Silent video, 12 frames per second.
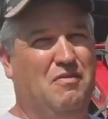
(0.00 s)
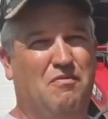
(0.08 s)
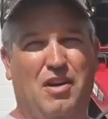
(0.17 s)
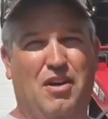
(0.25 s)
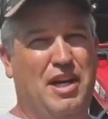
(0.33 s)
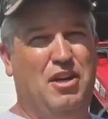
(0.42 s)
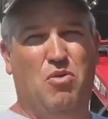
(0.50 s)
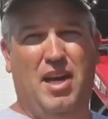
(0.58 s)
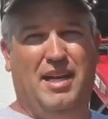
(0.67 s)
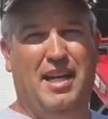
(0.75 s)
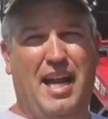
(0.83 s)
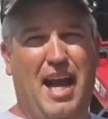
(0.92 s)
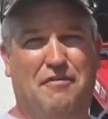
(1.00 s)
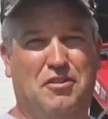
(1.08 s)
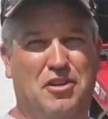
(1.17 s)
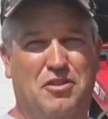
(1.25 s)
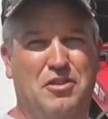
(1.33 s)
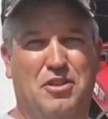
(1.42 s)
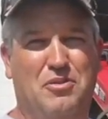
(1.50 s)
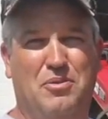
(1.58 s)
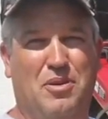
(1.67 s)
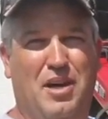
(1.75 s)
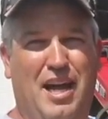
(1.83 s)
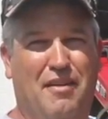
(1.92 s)
very quick. In the afternoon, you
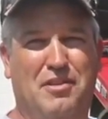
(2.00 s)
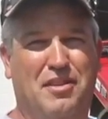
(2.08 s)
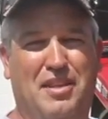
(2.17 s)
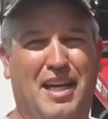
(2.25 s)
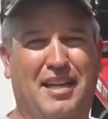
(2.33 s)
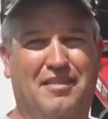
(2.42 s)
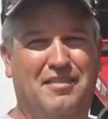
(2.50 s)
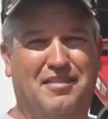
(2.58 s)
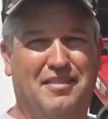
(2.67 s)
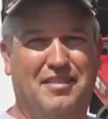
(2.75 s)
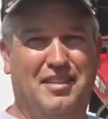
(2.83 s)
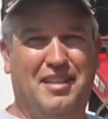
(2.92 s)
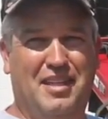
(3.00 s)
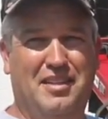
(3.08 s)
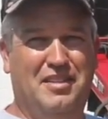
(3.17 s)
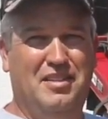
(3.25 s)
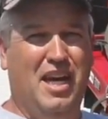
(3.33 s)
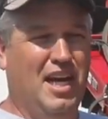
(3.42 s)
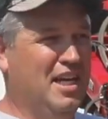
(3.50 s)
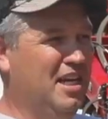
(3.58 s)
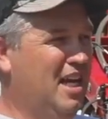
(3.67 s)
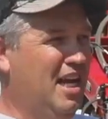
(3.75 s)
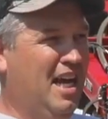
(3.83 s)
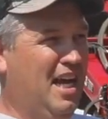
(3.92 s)
will have the thing
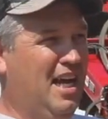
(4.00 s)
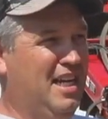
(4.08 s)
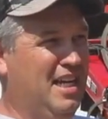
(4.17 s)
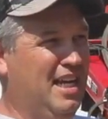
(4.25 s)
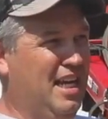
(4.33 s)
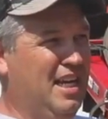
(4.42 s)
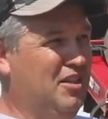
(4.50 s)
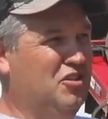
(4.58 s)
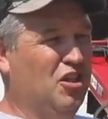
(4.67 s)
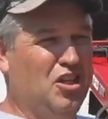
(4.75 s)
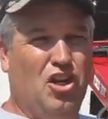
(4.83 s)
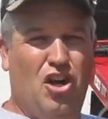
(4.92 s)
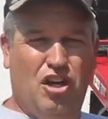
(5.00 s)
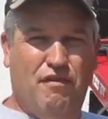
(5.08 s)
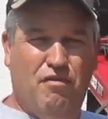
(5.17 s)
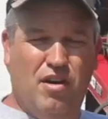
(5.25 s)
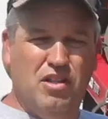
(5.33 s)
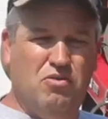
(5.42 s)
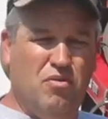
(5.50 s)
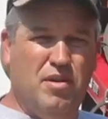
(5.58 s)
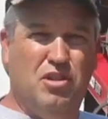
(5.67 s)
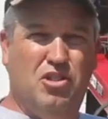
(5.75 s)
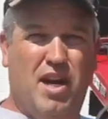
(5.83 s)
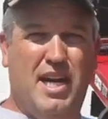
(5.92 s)
done. It took longer for us when we
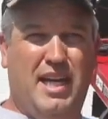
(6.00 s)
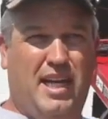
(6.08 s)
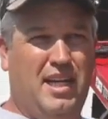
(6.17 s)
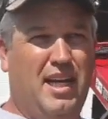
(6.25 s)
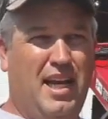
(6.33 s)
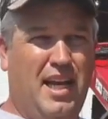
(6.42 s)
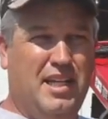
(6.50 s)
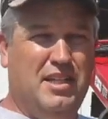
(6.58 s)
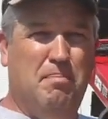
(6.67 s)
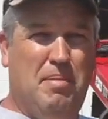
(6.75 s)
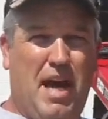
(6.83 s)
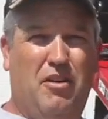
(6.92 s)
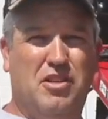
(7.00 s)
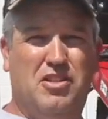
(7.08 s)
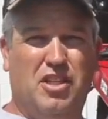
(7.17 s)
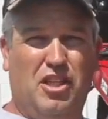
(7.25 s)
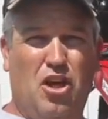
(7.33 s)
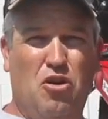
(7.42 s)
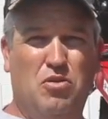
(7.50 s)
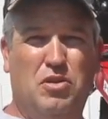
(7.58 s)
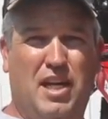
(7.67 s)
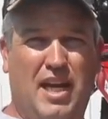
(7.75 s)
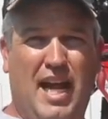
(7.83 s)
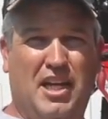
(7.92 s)
were trying to balance the load
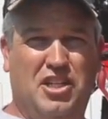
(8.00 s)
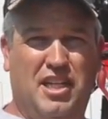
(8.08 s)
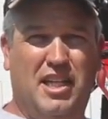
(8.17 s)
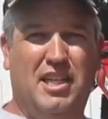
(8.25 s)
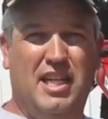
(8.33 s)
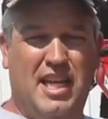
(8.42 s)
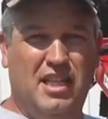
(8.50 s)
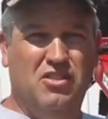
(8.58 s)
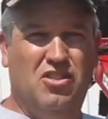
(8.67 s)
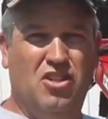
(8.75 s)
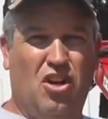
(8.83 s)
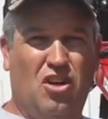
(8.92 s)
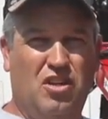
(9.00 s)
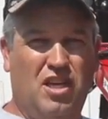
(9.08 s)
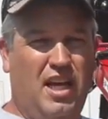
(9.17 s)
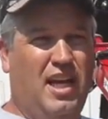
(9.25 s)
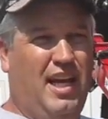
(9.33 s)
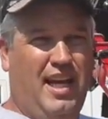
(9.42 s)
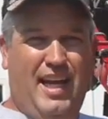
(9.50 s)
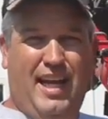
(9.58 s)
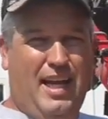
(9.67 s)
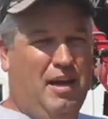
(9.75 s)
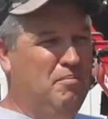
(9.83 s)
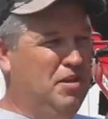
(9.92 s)
than it actually did the install.
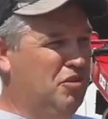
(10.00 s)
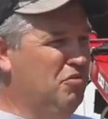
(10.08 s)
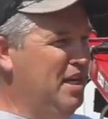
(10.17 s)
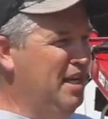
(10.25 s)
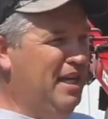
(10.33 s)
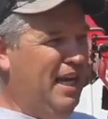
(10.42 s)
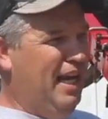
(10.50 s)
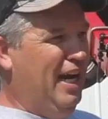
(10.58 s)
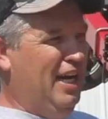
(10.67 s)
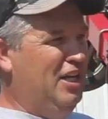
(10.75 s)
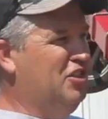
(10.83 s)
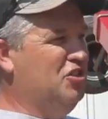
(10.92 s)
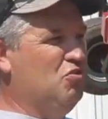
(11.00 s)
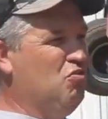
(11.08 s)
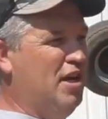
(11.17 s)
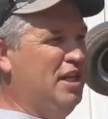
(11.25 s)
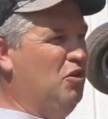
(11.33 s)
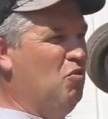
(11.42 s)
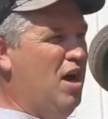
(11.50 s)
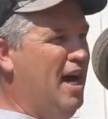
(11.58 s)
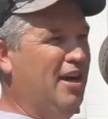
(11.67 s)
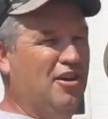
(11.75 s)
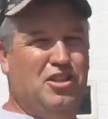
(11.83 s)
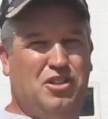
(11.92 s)
Between just running the
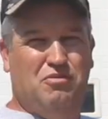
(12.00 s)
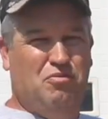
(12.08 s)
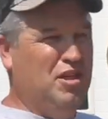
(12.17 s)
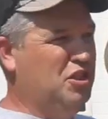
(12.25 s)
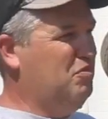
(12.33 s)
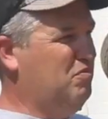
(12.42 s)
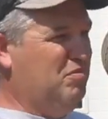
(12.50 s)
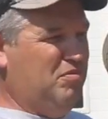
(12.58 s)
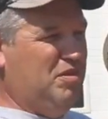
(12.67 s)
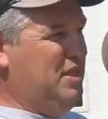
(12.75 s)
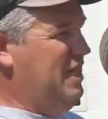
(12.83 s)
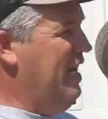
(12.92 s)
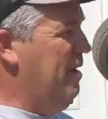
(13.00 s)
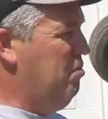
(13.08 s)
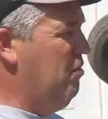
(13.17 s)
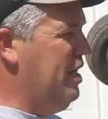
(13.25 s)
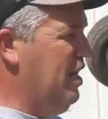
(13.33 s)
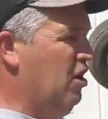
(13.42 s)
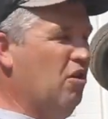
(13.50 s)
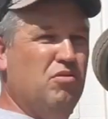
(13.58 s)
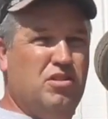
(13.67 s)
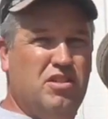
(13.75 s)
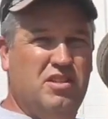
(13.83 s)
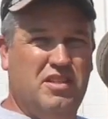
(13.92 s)
wires, which you got plenty of
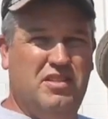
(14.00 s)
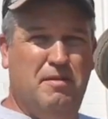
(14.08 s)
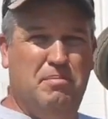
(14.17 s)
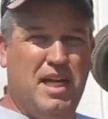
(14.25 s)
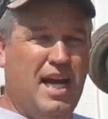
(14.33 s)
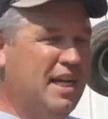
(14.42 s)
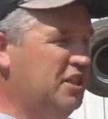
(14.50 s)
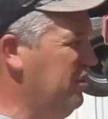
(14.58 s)
hoses to zip tie